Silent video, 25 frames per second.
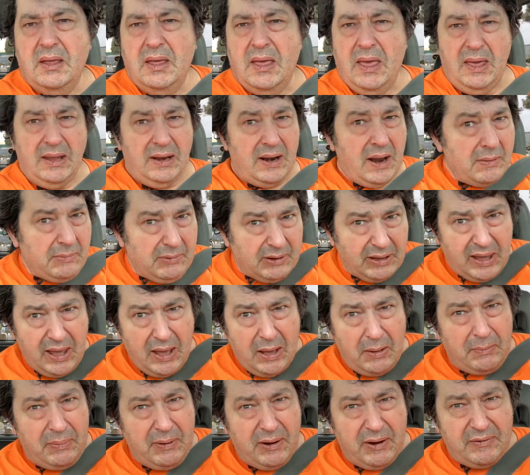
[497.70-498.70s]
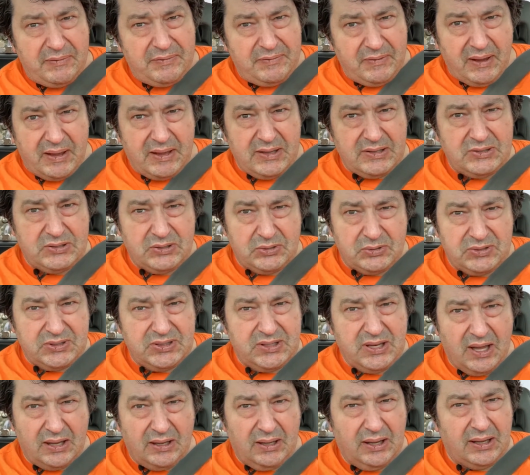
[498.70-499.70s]
And I'm a Cal Bear fan, so
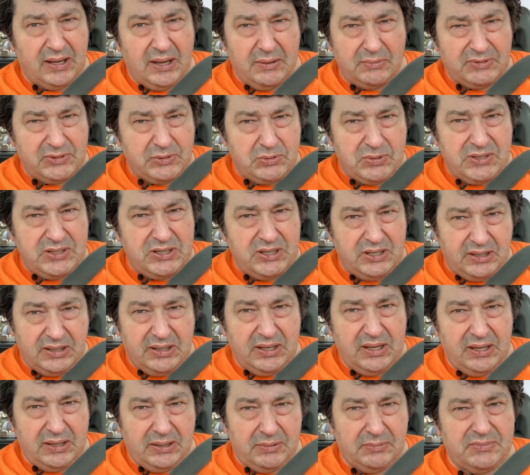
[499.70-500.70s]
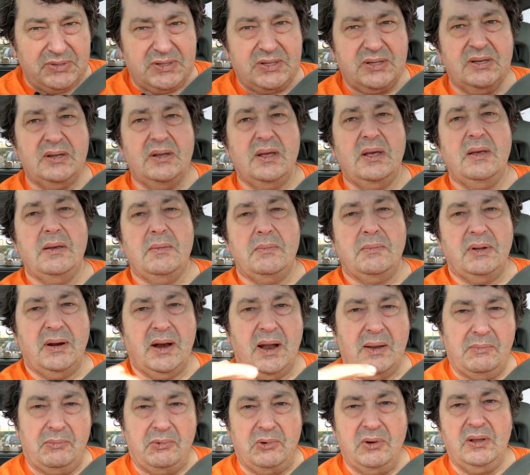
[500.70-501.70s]
it's not like I'm switching teams, but
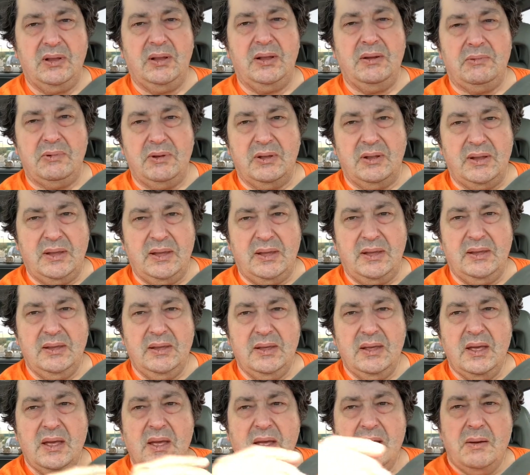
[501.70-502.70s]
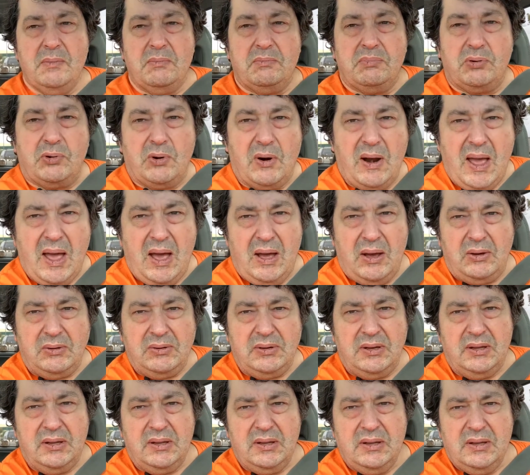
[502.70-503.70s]
I'm really, really
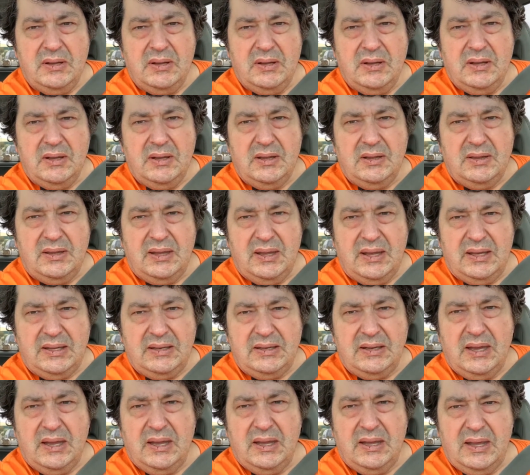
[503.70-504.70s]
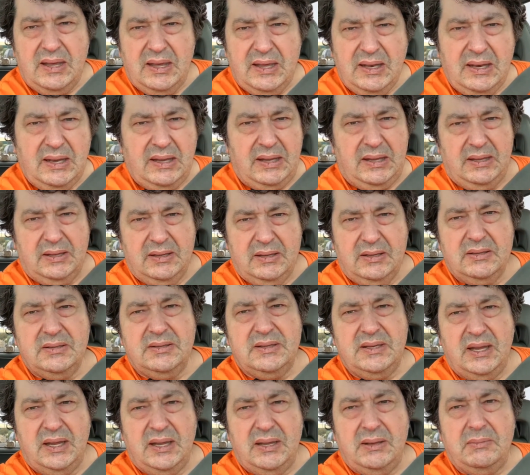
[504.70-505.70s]
proud that any
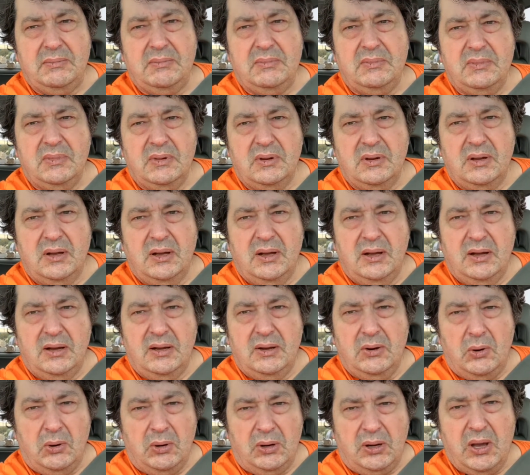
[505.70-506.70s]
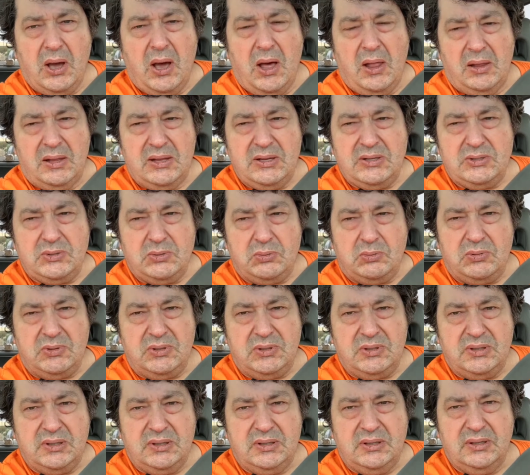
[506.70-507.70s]
team or college
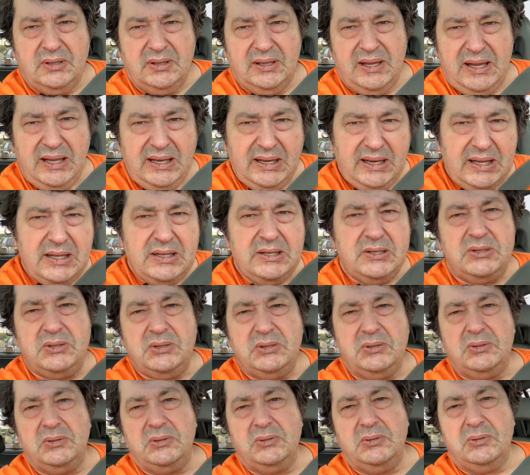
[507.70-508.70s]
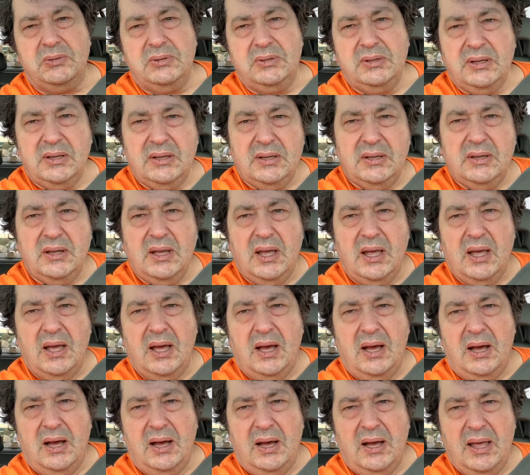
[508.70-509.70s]
would lean into
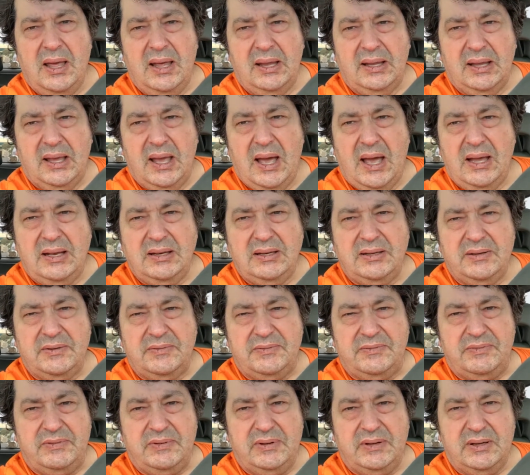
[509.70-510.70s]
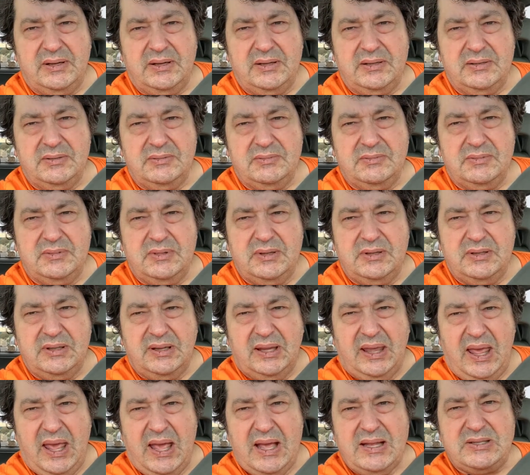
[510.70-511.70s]
and kind of
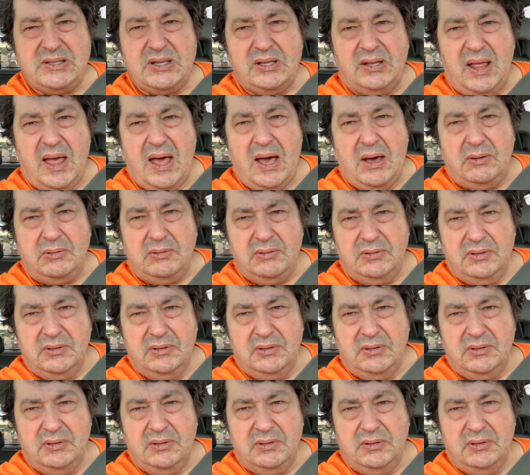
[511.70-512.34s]
cancel out